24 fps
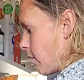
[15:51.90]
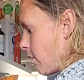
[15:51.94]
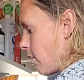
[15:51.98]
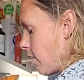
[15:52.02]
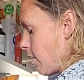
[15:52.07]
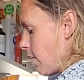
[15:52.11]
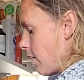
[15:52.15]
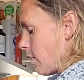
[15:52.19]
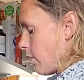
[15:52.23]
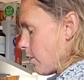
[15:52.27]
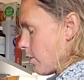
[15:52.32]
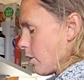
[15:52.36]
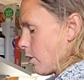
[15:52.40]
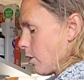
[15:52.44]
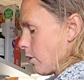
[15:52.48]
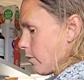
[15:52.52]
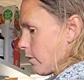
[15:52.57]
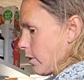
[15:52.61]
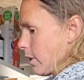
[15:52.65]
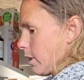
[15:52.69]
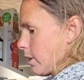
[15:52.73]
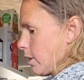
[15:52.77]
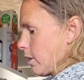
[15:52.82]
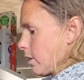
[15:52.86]
on
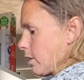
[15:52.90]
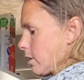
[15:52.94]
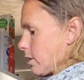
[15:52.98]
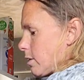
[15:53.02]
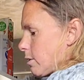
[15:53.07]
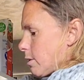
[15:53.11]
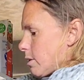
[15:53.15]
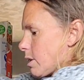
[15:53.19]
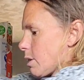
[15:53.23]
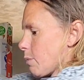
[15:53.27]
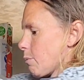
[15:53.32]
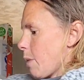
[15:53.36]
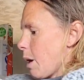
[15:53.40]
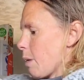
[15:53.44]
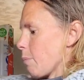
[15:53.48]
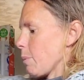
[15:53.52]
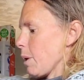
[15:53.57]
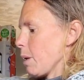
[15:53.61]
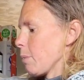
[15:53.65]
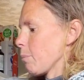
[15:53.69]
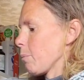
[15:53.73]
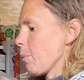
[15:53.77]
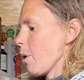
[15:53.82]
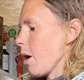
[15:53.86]
over to my
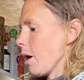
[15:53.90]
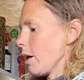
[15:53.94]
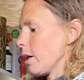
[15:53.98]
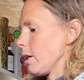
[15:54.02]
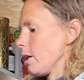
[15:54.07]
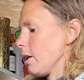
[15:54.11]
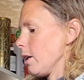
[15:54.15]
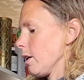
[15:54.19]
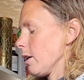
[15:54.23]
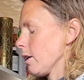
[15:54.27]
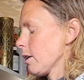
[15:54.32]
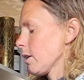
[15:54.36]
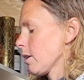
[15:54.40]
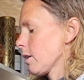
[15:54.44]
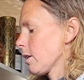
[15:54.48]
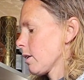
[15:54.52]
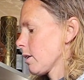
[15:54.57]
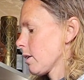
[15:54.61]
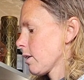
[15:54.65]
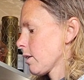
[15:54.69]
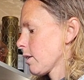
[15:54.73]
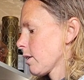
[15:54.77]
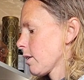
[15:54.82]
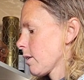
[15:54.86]
big pot here.
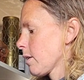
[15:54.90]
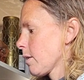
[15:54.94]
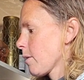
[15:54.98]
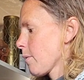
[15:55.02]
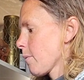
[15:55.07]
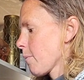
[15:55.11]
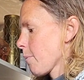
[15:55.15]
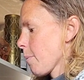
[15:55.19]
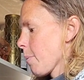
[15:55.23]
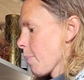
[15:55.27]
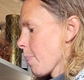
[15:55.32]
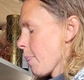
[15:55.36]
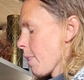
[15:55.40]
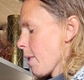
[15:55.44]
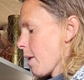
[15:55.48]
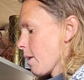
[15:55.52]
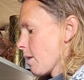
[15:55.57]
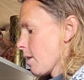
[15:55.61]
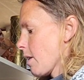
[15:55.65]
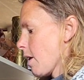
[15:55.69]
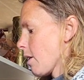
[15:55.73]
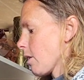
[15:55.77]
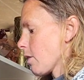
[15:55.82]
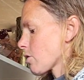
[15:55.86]

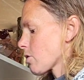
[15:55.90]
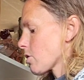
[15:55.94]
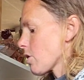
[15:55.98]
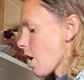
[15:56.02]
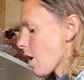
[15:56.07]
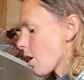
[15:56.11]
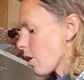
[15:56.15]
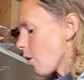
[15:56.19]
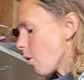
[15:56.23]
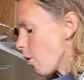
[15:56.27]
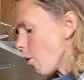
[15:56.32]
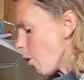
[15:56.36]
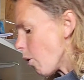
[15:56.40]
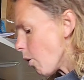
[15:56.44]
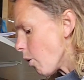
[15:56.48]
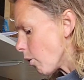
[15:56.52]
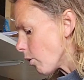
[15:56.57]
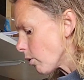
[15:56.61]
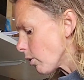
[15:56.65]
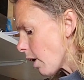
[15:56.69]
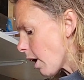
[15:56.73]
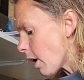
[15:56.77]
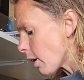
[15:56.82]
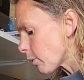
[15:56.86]
Now there's not a
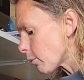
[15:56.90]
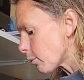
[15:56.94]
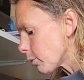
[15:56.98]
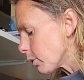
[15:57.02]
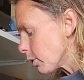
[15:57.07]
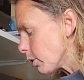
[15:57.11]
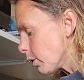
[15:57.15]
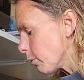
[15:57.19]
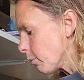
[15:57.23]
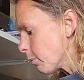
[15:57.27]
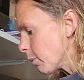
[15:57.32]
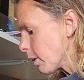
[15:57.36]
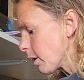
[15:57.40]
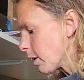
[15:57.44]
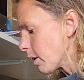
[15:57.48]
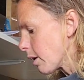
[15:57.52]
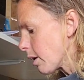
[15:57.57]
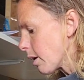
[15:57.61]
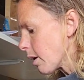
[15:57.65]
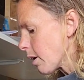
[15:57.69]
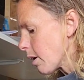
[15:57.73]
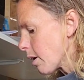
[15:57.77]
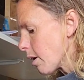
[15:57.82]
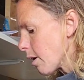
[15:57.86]
whole lot of room,
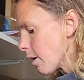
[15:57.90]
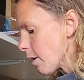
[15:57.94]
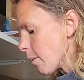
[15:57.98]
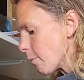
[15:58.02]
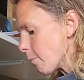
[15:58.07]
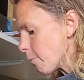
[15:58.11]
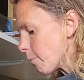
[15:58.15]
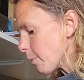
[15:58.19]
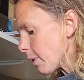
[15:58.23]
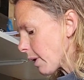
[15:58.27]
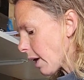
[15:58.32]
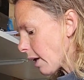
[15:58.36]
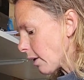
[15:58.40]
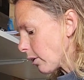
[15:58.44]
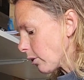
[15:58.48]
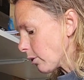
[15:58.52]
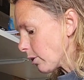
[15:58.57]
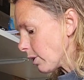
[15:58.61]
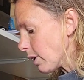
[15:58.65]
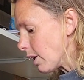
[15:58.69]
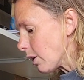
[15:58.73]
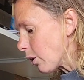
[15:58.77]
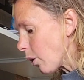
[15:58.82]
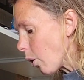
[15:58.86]
but I
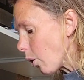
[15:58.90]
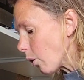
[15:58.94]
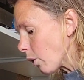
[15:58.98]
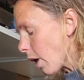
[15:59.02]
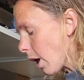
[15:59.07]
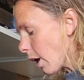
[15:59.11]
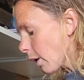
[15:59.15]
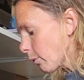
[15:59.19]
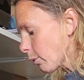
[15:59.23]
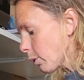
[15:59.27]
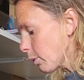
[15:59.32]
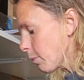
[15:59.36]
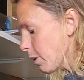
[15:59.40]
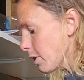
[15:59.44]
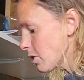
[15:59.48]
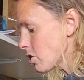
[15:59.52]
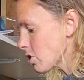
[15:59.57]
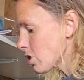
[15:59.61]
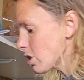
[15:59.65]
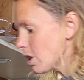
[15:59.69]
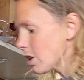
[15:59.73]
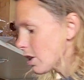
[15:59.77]
don't need a whole lot of room. I just